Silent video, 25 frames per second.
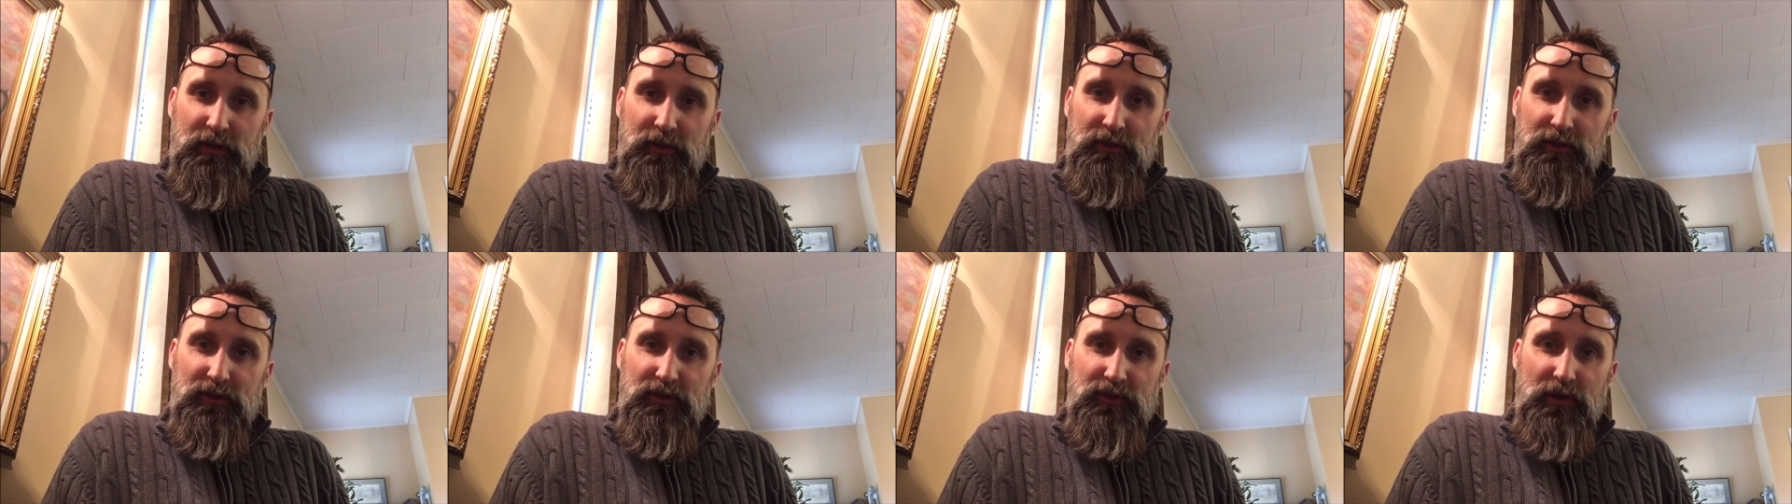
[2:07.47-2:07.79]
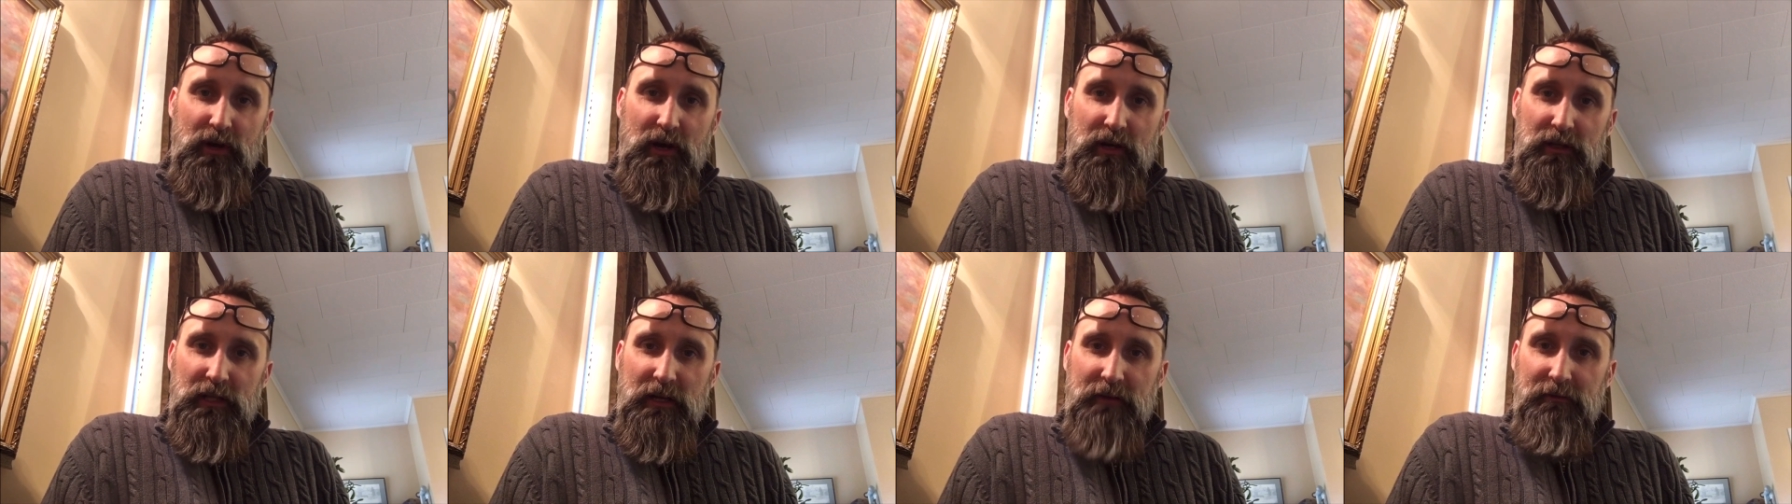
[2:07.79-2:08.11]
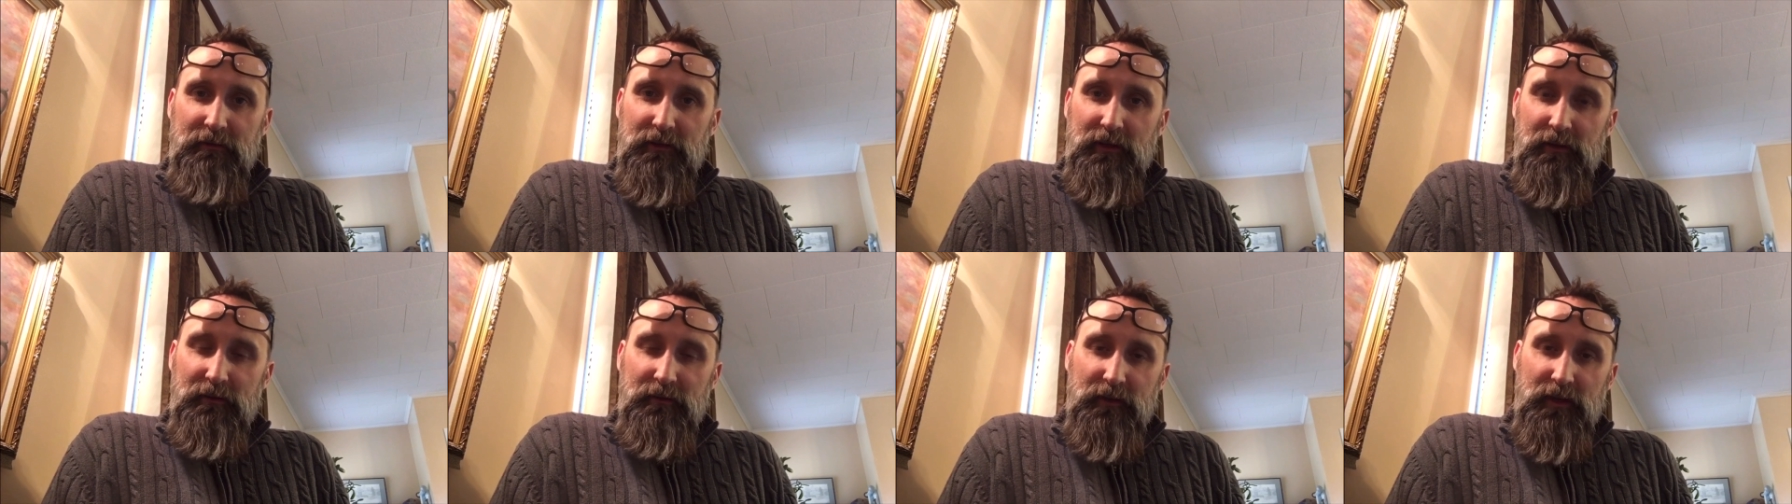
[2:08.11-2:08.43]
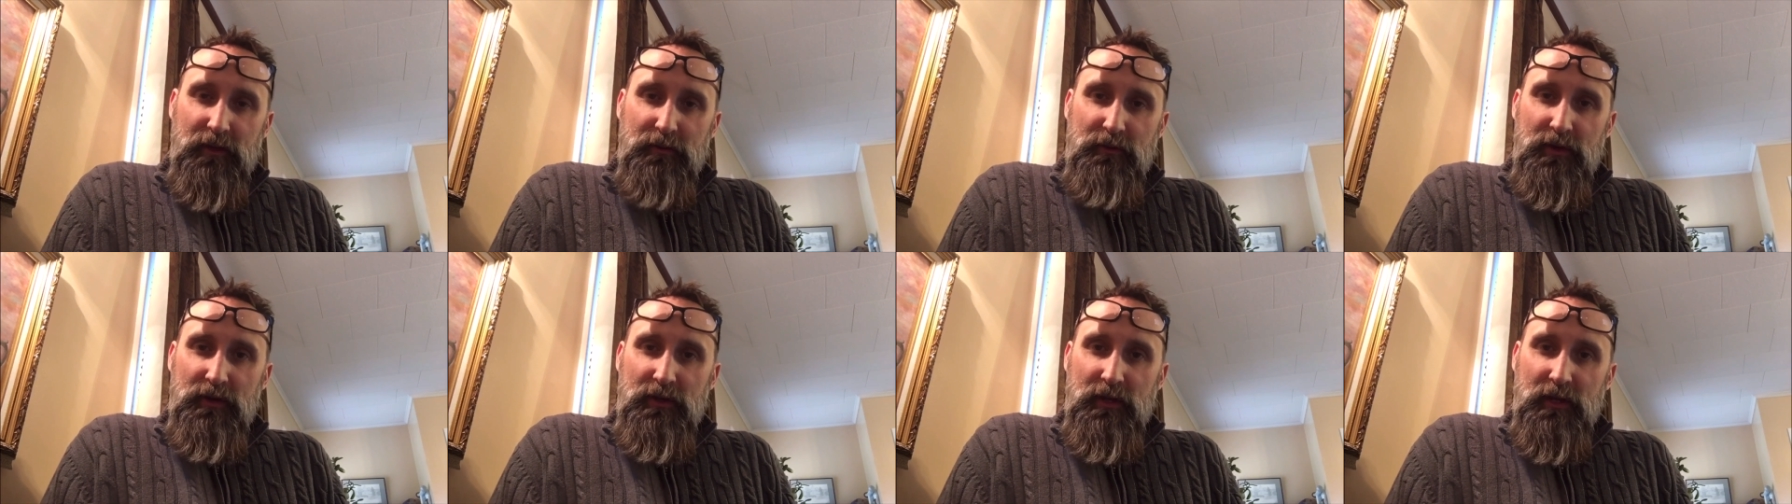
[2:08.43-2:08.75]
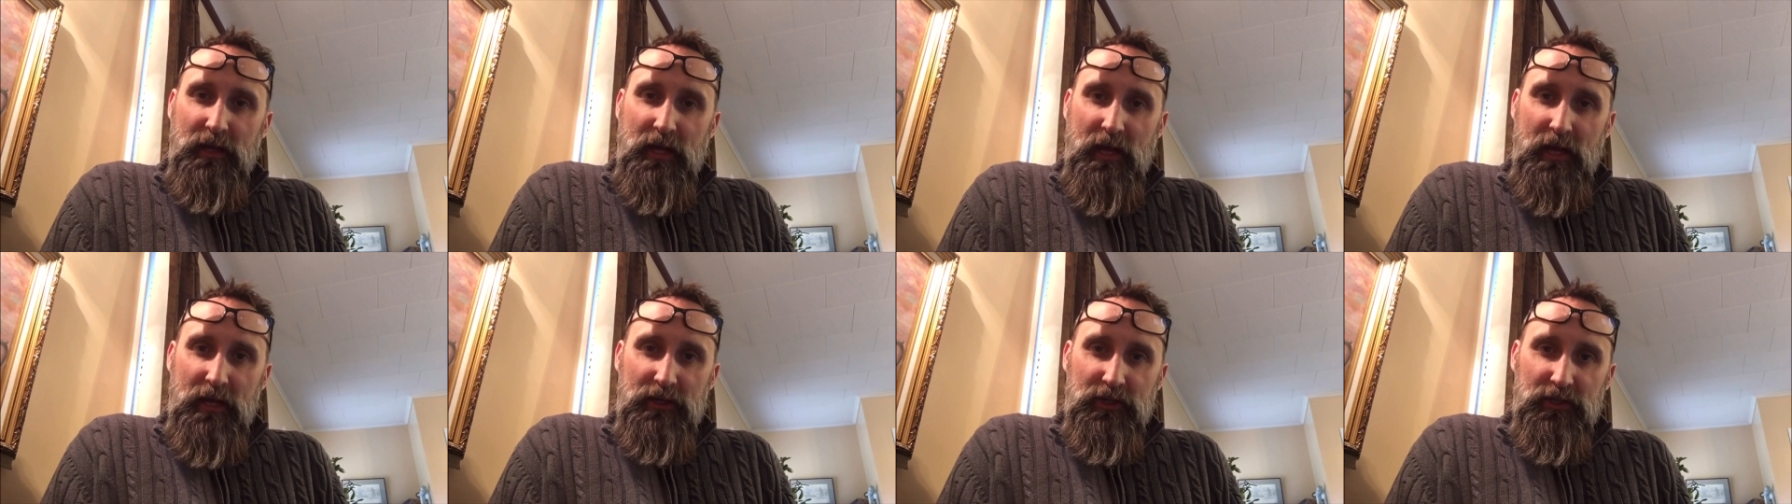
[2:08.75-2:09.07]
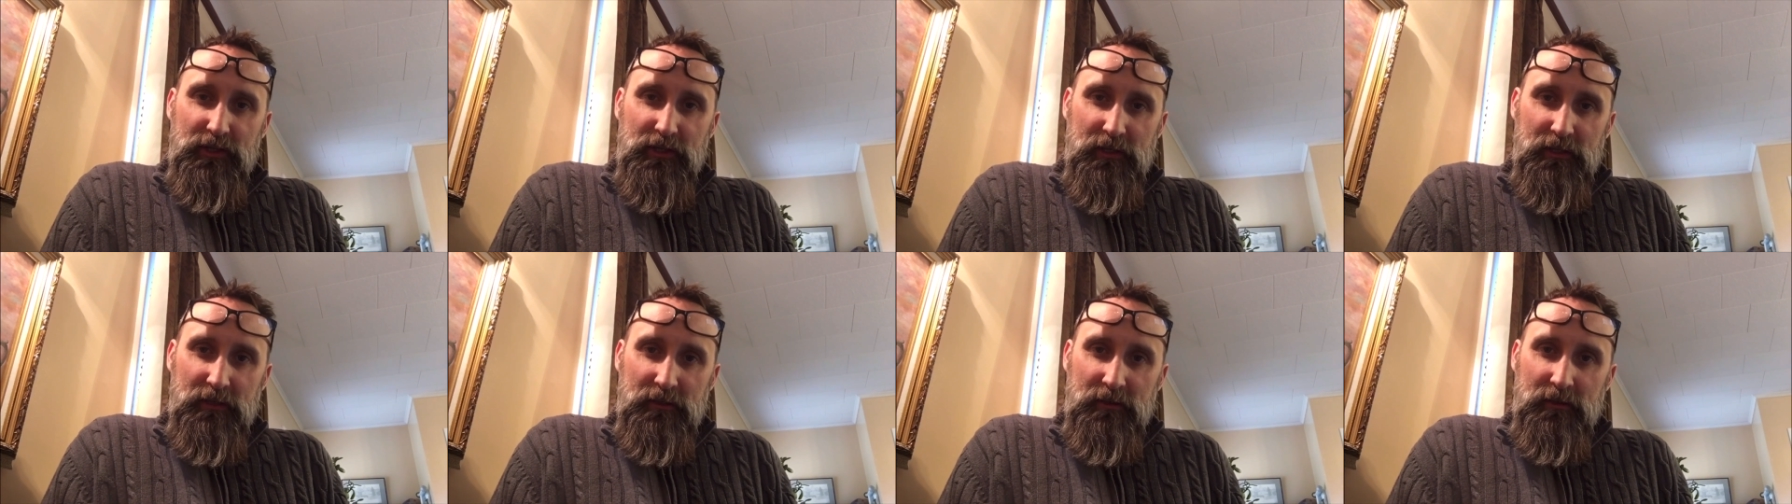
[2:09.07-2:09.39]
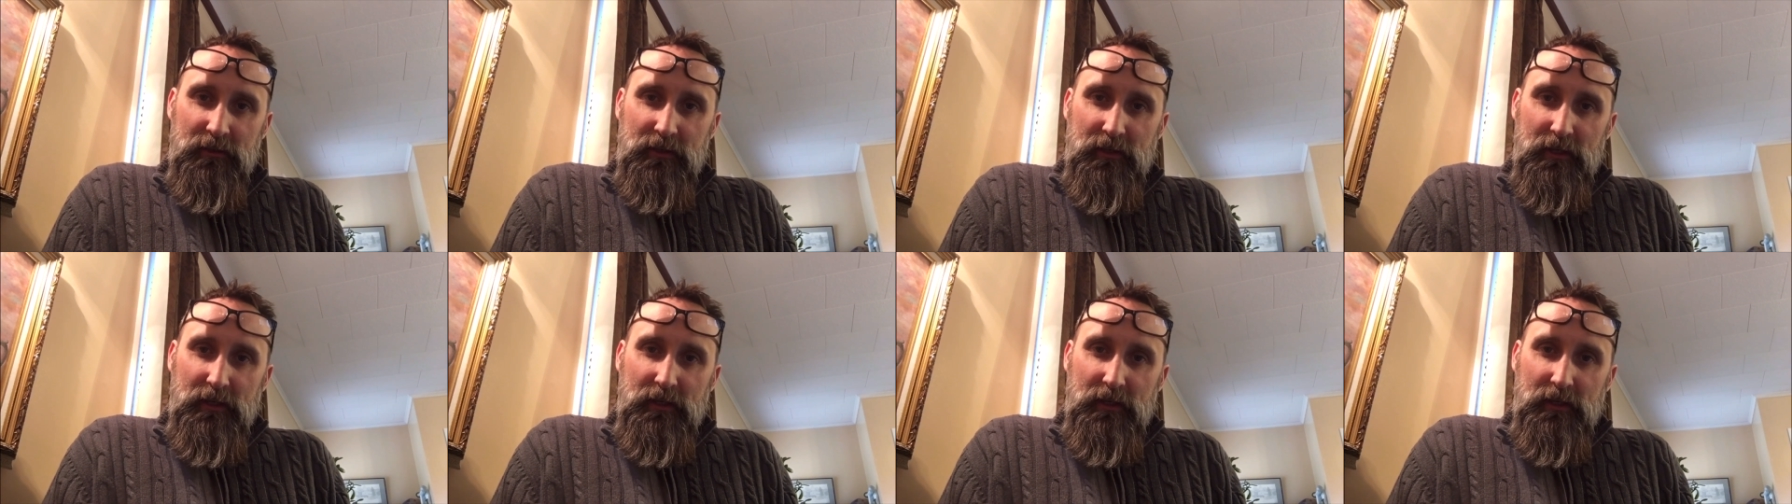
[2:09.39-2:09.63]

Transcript: a strong level of communication